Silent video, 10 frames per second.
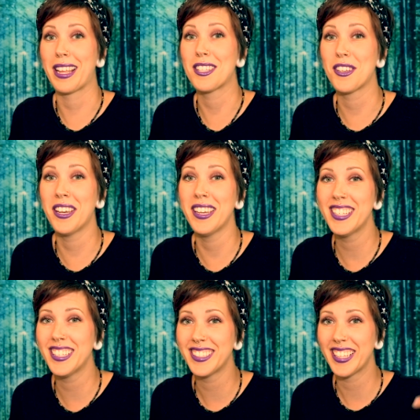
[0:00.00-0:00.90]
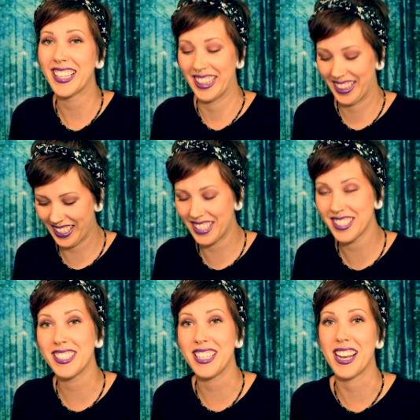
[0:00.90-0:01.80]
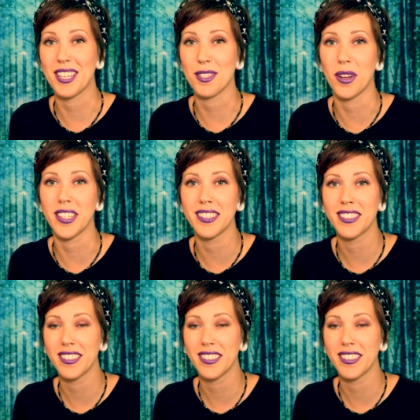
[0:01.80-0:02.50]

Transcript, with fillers: that's good. Let's see the next one.